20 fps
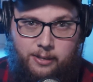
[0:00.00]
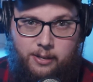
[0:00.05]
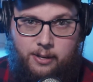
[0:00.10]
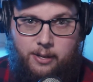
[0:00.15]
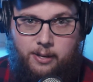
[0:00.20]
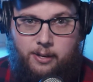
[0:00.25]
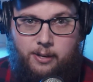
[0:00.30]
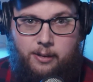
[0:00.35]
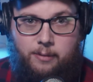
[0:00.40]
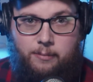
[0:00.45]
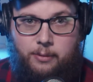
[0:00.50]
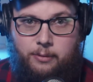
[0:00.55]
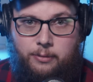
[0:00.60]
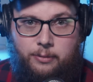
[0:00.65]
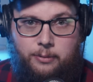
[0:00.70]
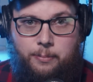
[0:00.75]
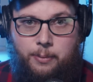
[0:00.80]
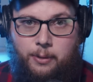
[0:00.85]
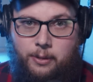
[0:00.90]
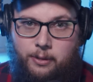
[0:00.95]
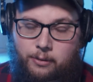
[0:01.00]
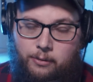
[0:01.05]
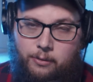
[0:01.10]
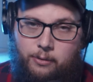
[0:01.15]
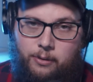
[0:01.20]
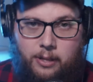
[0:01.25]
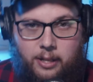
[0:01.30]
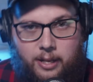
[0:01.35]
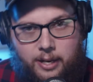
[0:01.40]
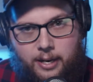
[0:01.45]
Um, it was a political
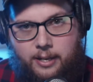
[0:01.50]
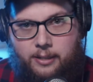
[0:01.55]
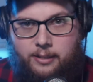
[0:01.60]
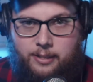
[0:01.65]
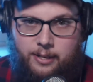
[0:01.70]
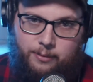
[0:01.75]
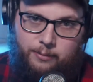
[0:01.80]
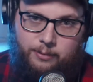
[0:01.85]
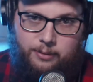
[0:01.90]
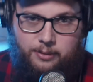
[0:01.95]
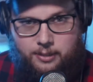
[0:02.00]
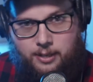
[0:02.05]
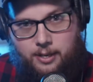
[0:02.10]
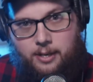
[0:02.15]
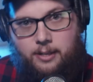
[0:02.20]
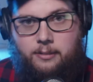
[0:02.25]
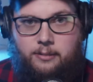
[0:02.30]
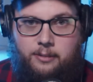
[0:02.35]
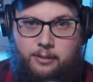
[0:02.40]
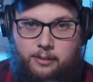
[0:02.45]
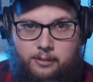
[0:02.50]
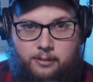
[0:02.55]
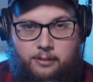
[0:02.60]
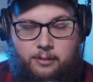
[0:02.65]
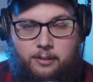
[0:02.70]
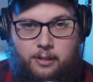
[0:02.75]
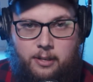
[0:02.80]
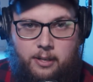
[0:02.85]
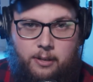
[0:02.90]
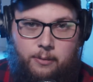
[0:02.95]
client that was like, yeah,
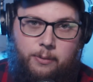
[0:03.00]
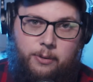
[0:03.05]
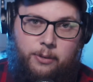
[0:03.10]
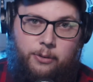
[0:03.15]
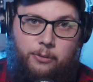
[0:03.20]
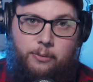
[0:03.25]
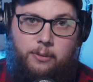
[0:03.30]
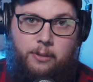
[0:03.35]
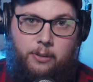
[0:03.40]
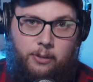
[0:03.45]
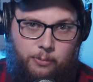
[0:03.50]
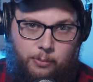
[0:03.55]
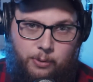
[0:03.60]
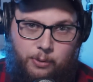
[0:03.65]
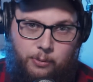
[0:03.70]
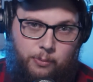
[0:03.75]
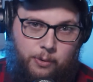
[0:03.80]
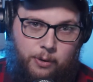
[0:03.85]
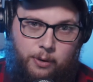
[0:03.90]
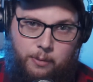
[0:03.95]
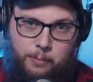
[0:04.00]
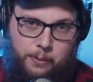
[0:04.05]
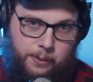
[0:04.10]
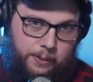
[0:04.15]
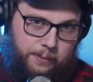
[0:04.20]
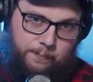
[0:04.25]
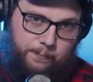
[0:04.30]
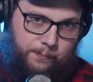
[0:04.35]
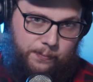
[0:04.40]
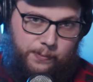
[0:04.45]
we are doing a little bit of work,
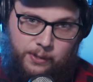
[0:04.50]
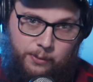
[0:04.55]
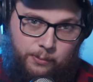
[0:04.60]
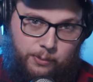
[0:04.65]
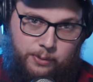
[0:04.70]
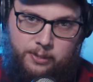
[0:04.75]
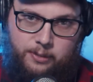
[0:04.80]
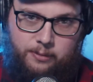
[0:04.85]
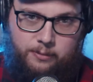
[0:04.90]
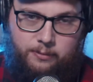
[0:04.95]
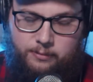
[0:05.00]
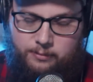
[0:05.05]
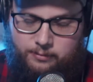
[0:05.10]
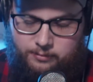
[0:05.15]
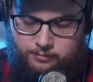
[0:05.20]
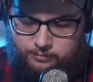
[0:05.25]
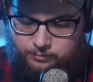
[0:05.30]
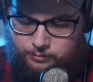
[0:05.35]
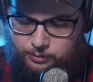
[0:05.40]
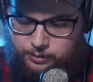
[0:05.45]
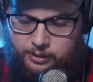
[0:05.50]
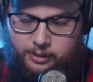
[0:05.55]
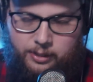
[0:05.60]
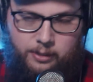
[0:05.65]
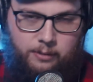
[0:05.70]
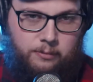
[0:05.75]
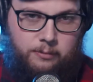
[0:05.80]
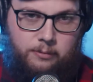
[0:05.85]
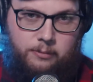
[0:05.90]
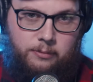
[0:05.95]
but it wasn't really
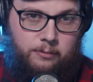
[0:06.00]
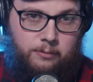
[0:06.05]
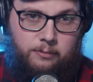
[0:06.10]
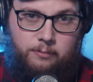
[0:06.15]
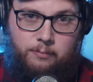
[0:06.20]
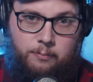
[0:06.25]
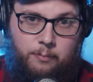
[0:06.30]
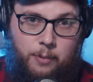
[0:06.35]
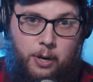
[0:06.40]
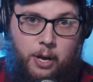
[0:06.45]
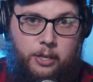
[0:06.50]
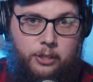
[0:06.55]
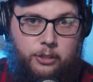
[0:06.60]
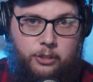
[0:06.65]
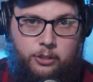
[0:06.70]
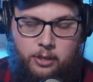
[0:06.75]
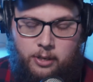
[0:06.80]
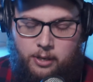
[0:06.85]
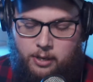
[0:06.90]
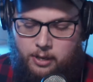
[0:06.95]
much.